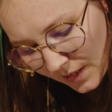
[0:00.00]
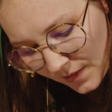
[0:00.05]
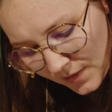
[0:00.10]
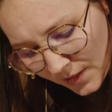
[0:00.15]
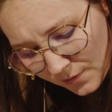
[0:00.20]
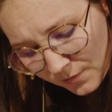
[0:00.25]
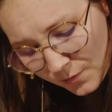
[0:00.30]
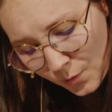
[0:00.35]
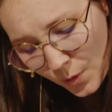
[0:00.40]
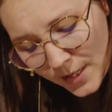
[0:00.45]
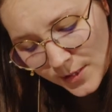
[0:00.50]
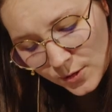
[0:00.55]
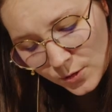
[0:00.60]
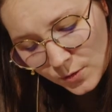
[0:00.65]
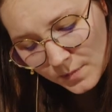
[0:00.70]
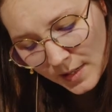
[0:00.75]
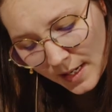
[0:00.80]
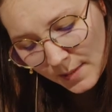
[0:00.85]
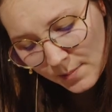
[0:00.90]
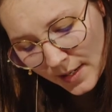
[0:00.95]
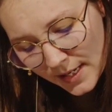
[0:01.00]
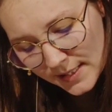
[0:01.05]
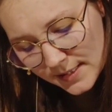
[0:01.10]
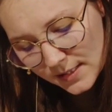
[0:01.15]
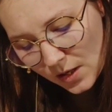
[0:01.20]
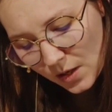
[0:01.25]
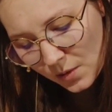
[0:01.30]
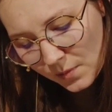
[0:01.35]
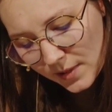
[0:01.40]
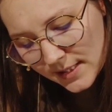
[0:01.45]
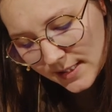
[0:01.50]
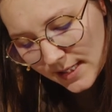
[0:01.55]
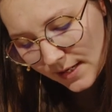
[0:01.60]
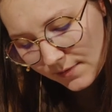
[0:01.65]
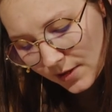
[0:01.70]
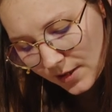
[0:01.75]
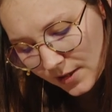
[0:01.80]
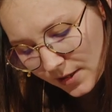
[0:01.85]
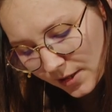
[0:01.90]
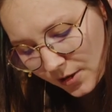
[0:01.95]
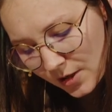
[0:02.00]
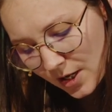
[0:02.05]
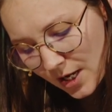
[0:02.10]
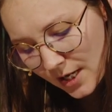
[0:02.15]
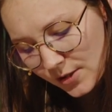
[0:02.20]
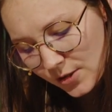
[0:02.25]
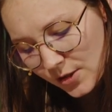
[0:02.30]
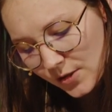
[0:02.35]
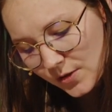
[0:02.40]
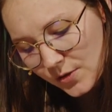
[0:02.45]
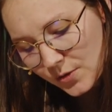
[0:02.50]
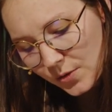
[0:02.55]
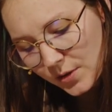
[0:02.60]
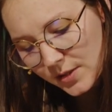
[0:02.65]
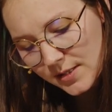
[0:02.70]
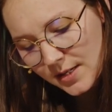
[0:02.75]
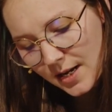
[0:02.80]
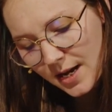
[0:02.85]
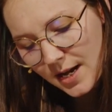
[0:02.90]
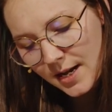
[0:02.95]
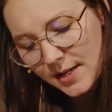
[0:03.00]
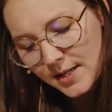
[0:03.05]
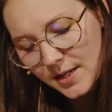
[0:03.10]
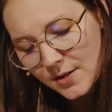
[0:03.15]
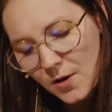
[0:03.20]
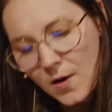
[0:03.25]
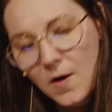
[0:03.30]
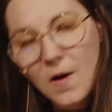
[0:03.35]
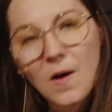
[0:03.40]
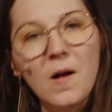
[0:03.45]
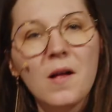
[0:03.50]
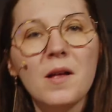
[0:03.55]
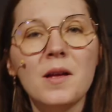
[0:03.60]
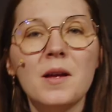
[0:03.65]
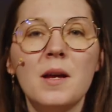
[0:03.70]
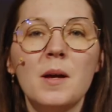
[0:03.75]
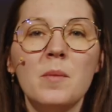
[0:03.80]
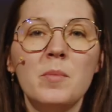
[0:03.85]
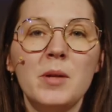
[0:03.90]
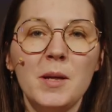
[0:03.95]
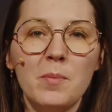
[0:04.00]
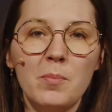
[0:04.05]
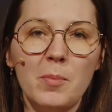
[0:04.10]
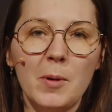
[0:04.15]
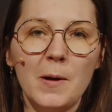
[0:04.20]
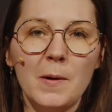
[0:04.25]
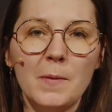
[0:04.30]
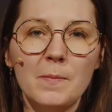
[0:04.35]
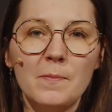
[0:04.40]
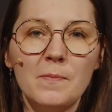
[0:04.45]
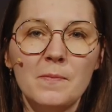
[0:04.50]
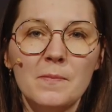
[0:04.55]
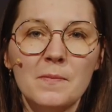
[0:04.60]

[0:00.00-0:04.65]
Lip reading: Therefore, I do my best always to have a clear conscience towards God and all people."